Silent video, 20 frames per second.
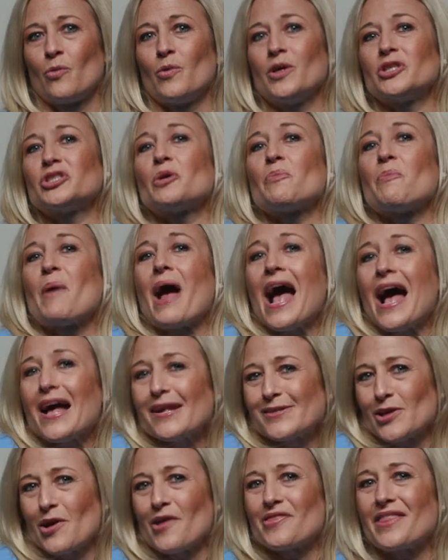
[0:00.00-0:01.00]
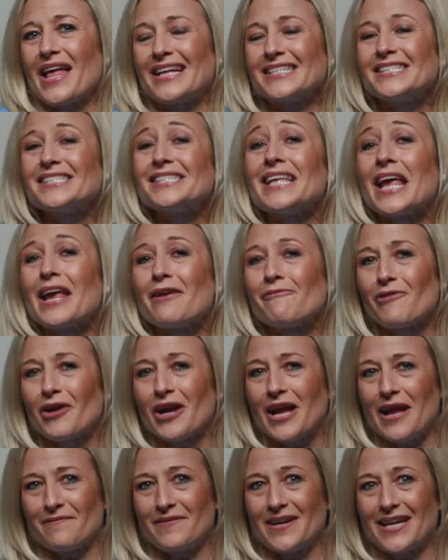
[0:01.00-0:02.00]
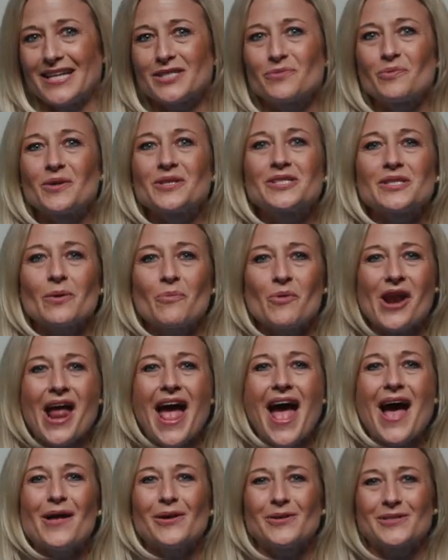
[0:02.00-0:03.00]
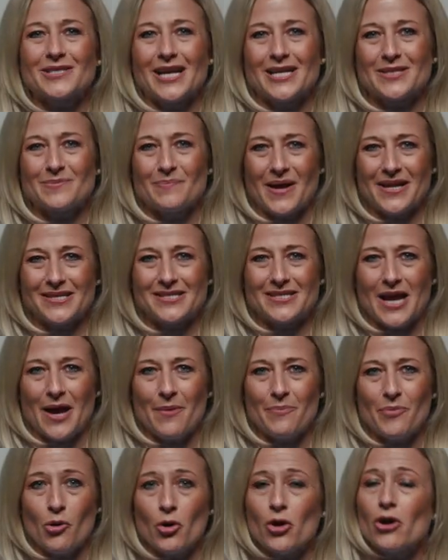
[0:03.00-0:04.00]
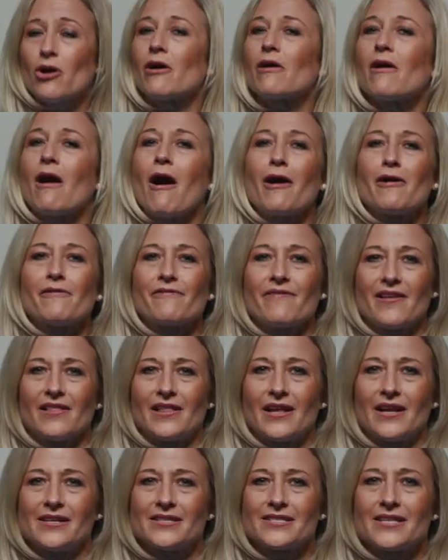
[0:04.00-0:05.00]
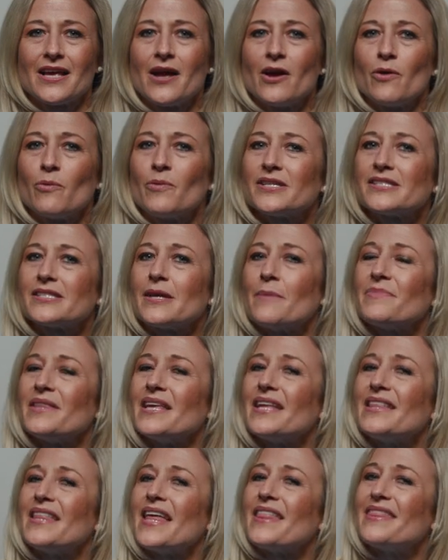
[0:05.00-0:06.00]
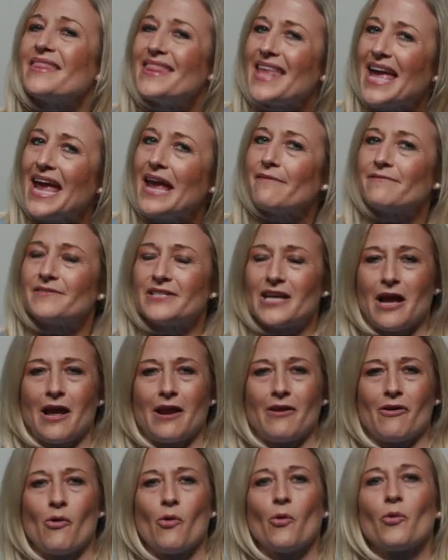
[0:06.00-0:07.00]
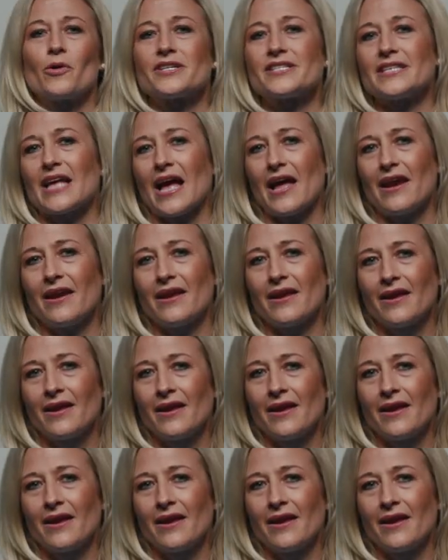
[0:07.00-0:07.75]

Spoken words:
We should pass on that same forgiveness when someone else has messed up or hurt our feelings with something that they've done or said.